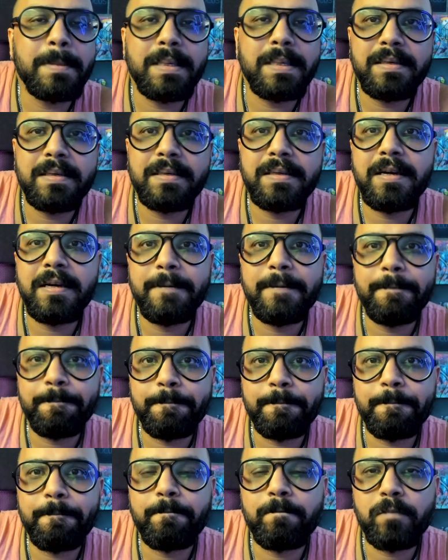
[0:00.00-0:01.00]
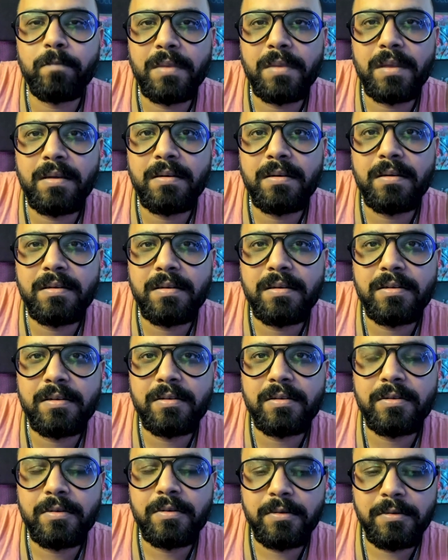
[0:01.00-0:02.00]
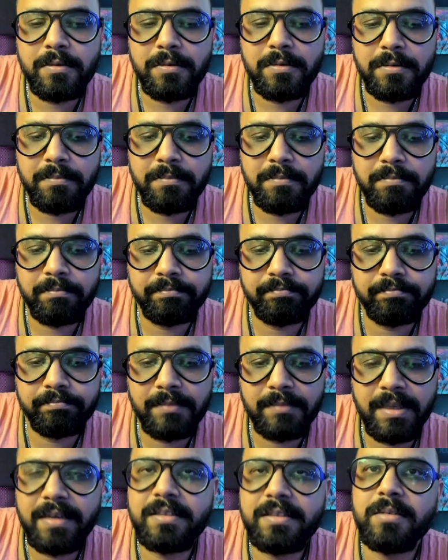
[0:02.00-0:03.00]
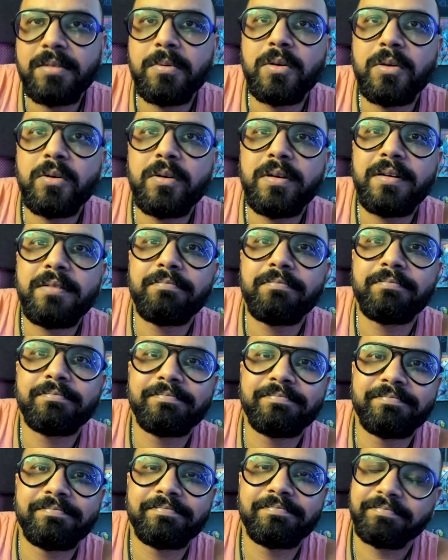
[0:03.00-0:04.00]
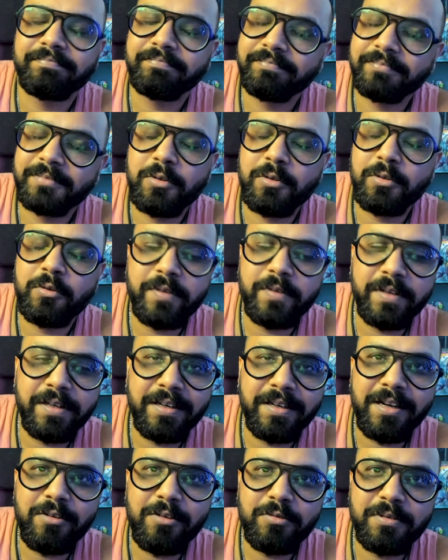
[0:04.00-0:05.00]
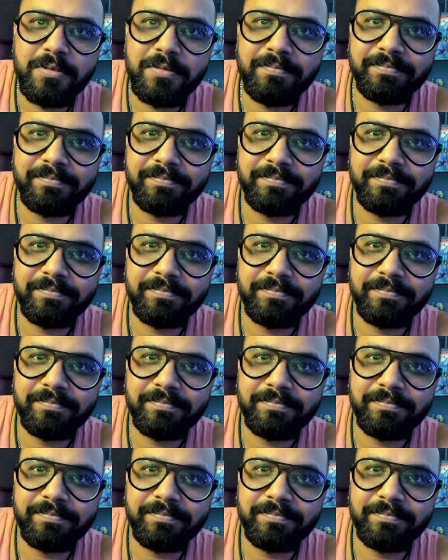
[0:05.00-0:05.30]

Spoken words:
And yeah, so that's about it. Over and out.